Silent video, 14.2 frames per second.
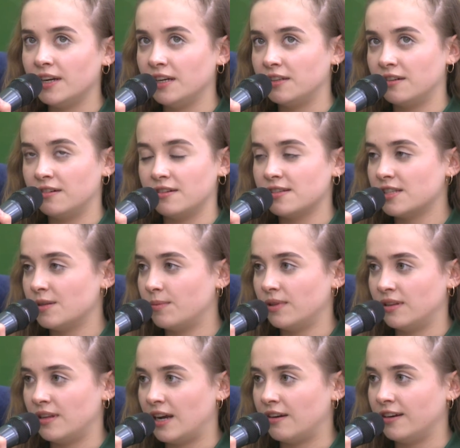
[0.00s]

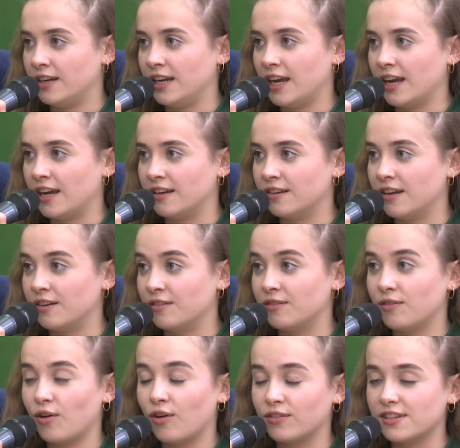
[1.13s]
interdisciplinary and, yes.
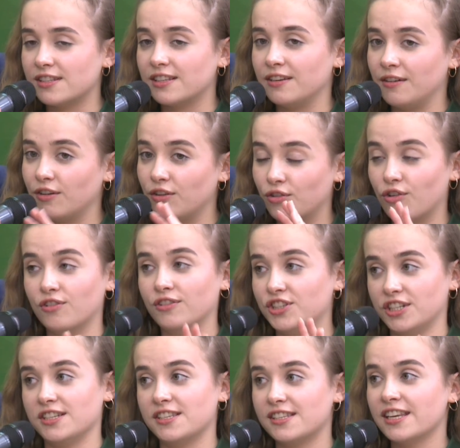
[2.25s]
and, honestly
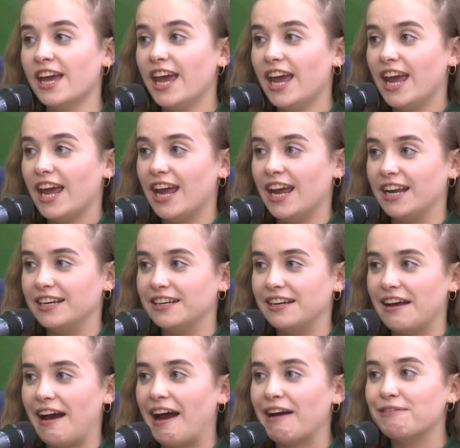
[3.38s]
gorgeous.
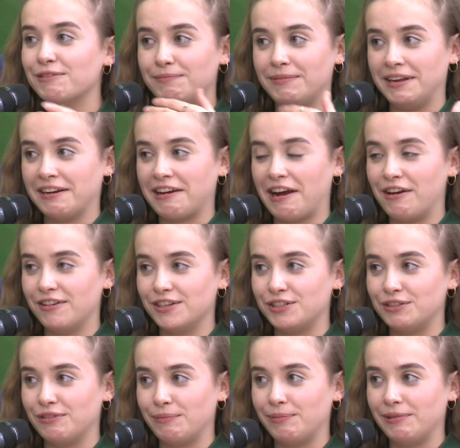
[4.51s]
And I would be
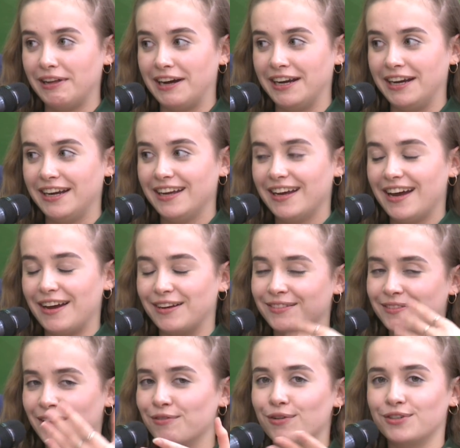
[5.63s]
encouraged to apply.
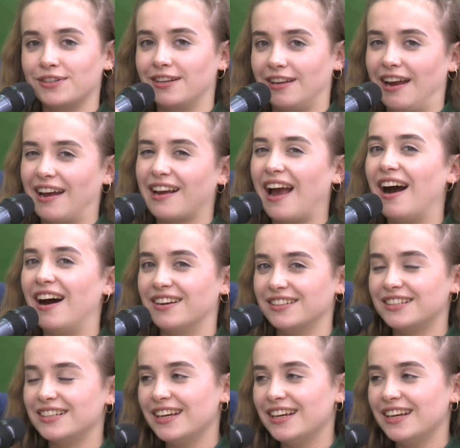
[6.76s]
unfortunately, I can't